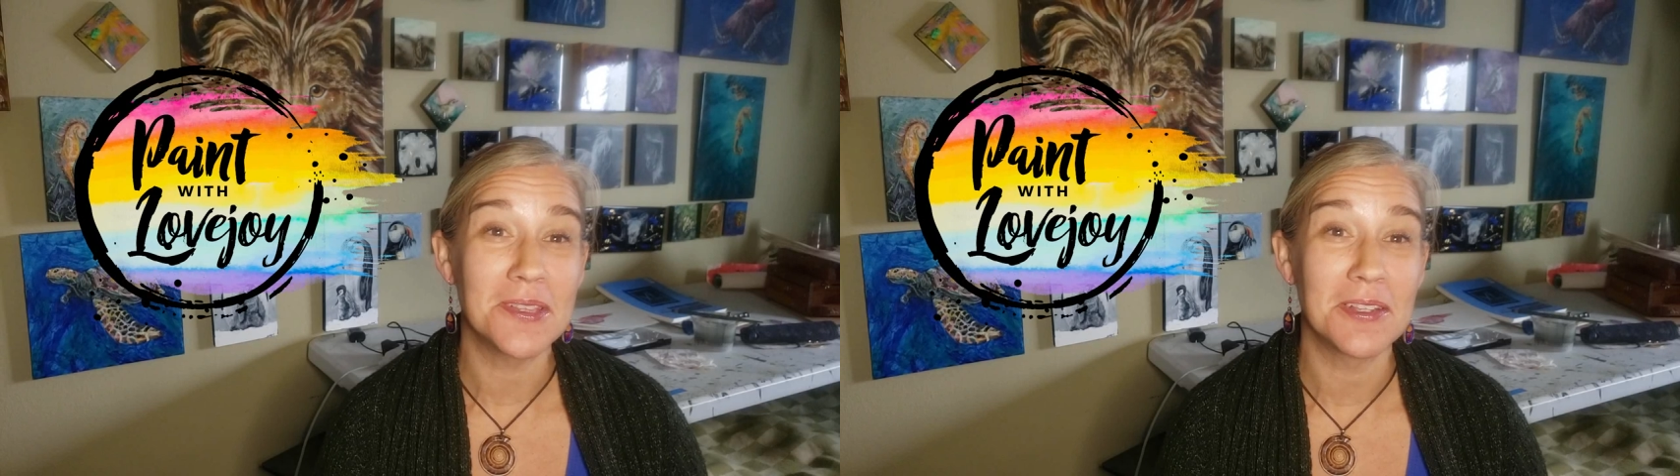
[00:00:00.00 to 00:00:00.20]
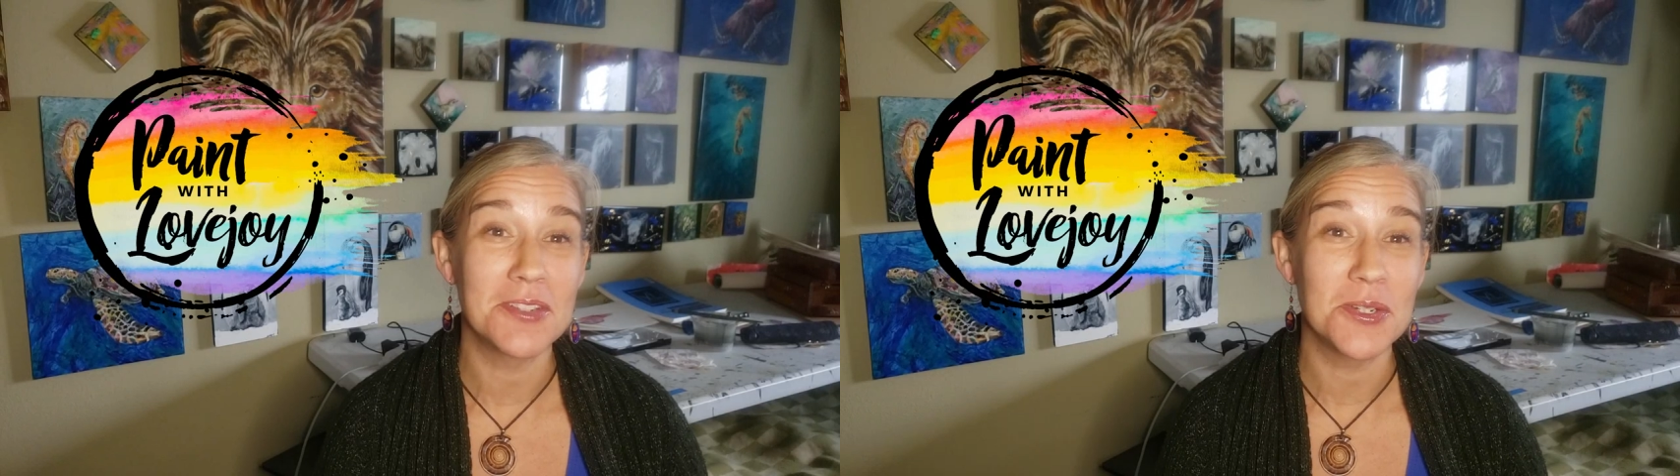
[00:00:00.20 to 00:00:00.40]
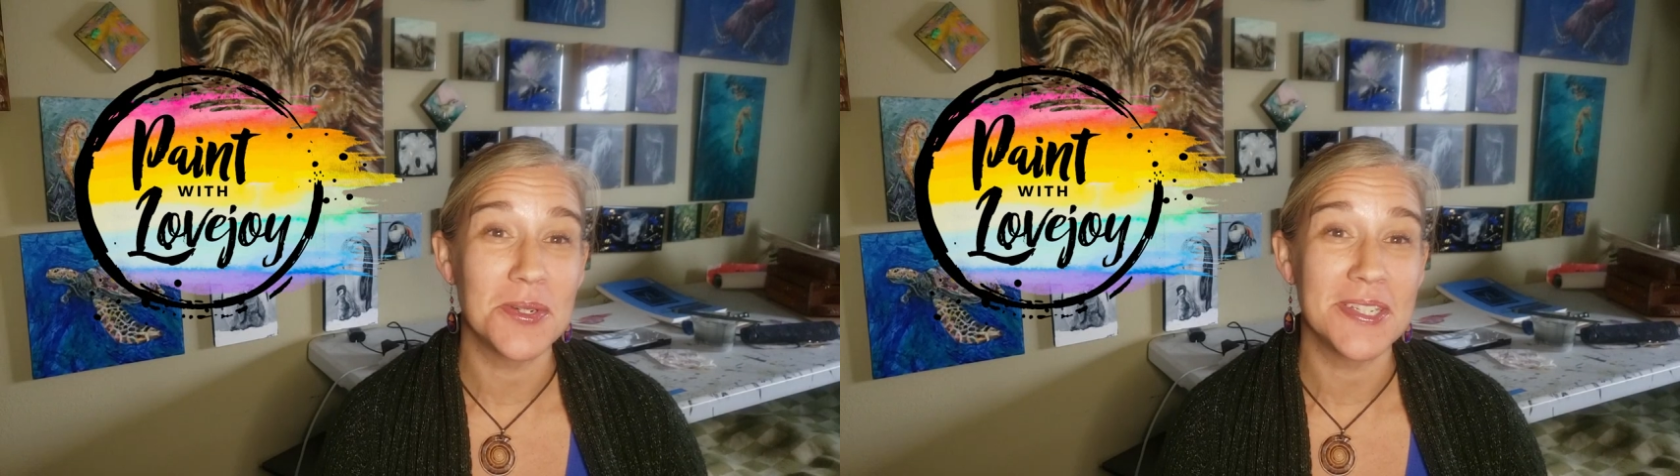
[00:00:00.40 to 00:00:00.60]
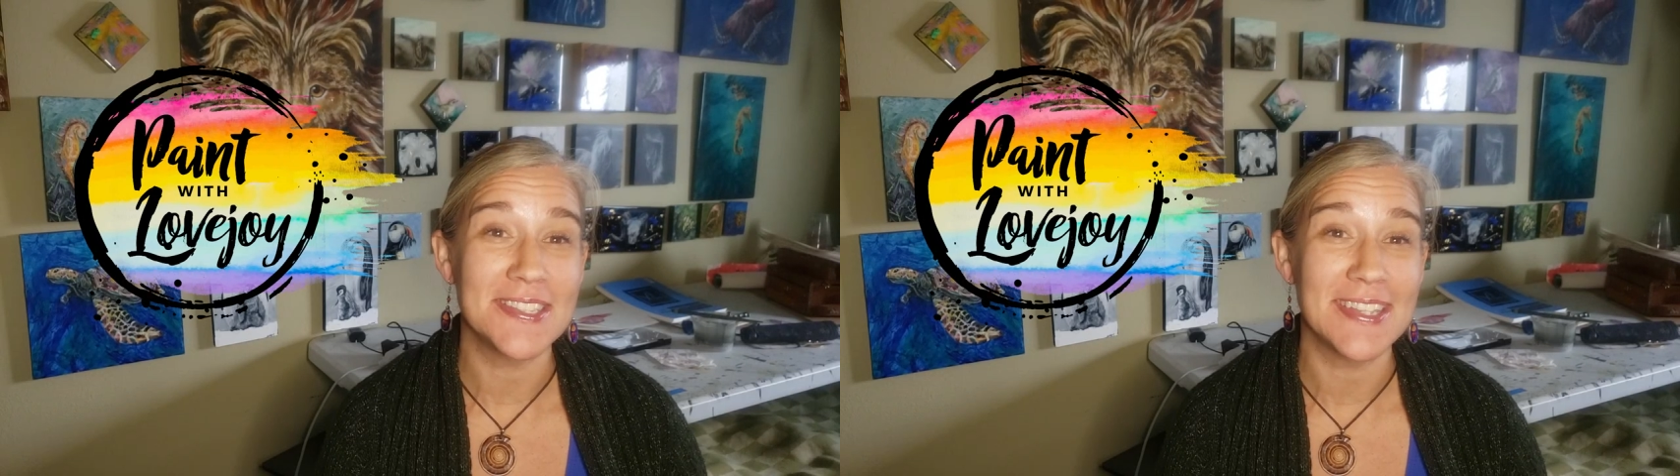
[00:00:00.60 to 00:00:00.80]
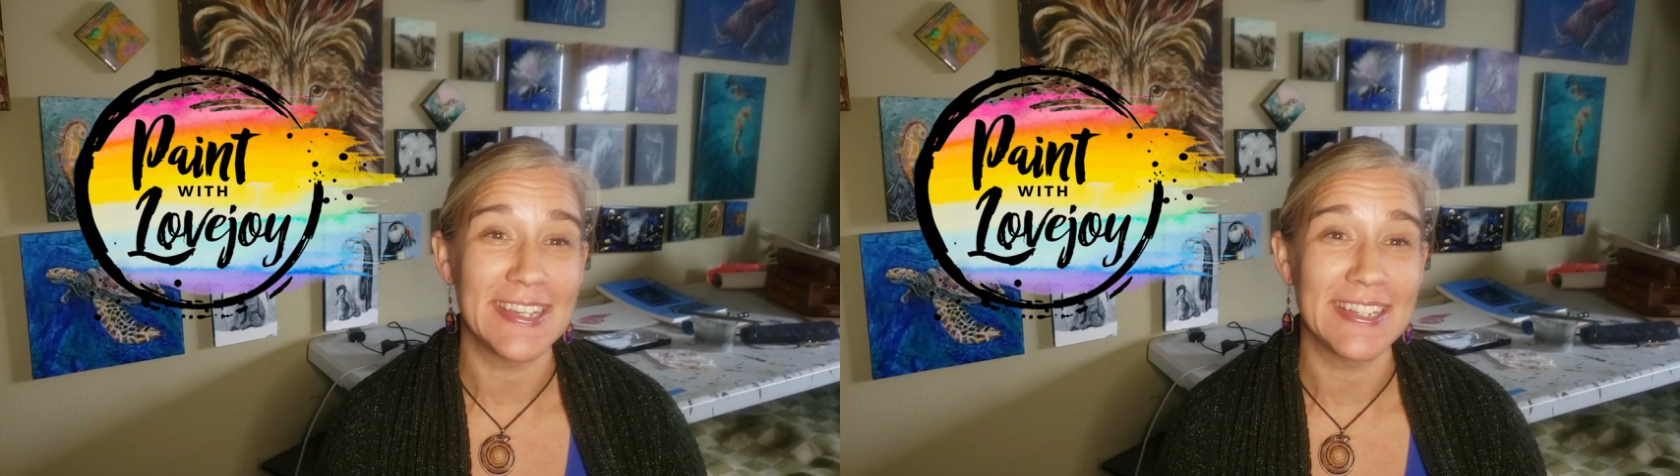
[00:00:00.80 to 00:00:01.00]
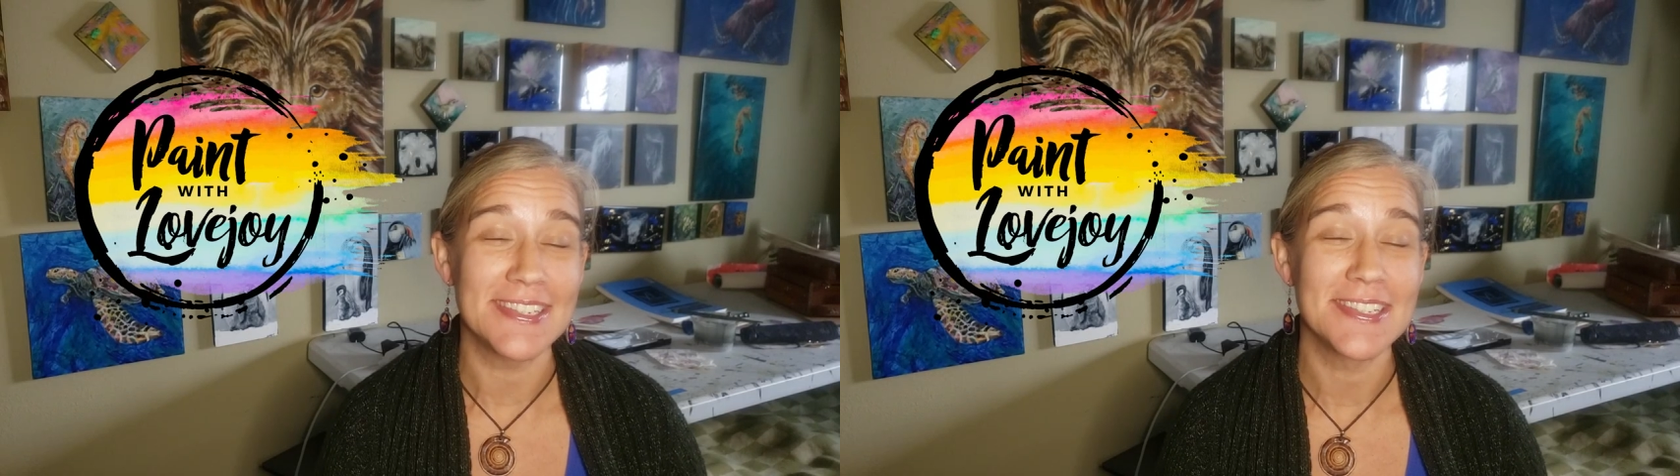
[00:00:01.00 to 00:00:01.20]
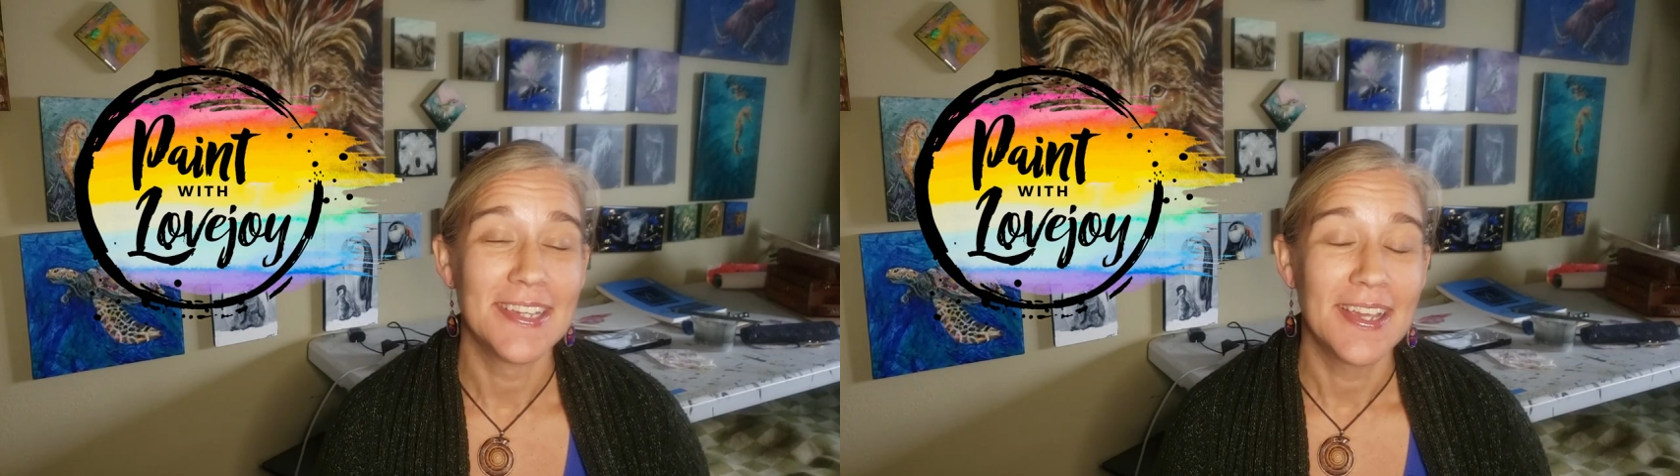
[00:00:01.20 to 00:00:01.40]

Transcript: with Lovejoy site.